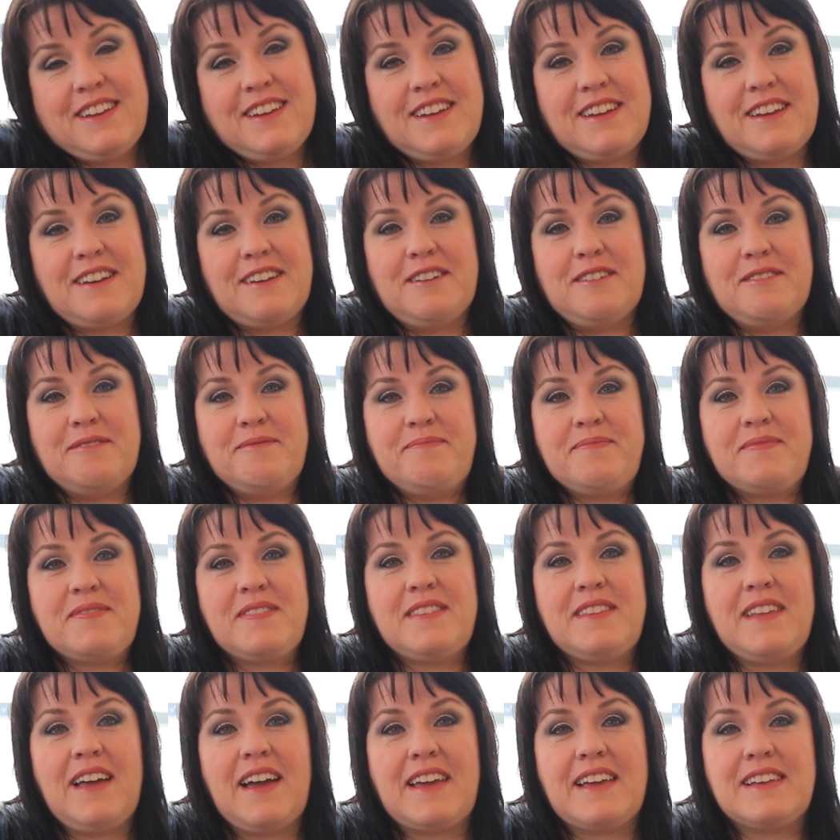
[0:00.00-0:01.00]
you know,
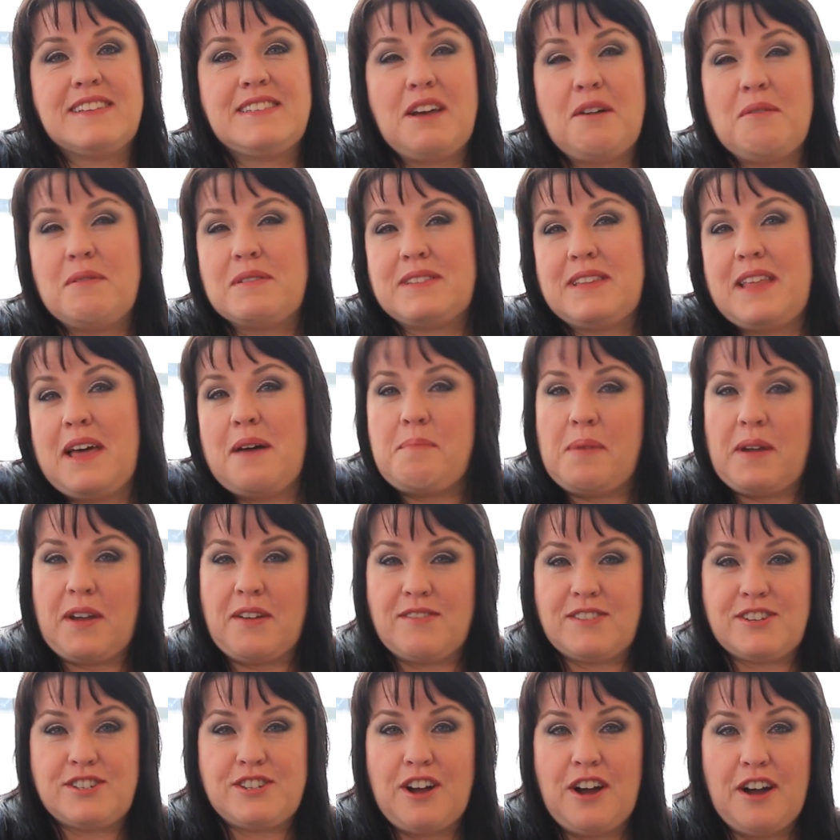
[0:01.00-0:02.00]
I guess that wasn't that big
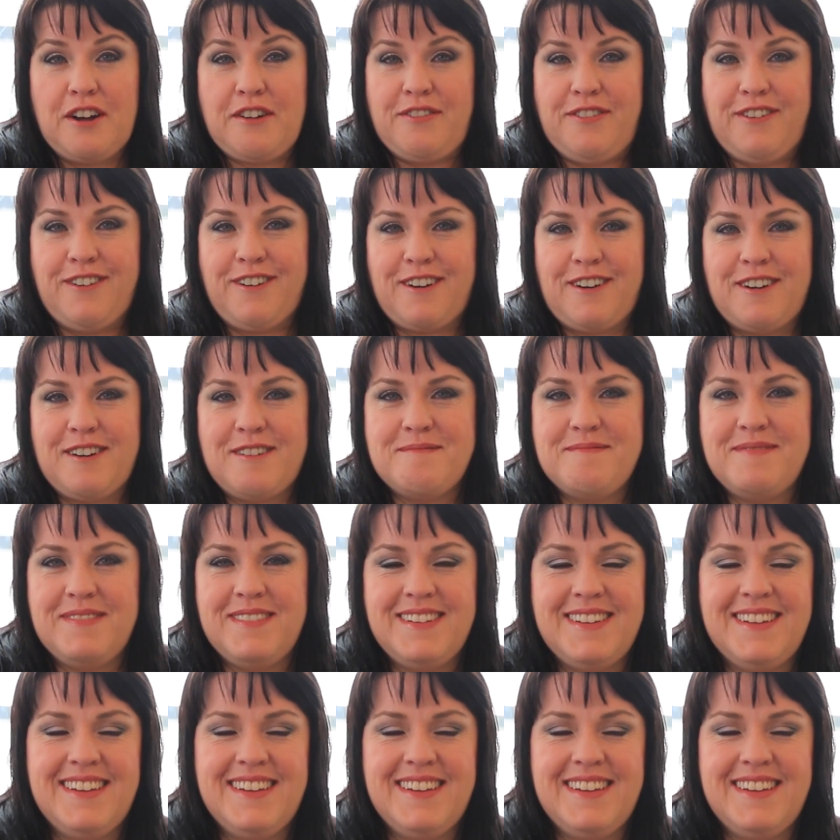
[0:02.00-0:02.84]
of a shock for them.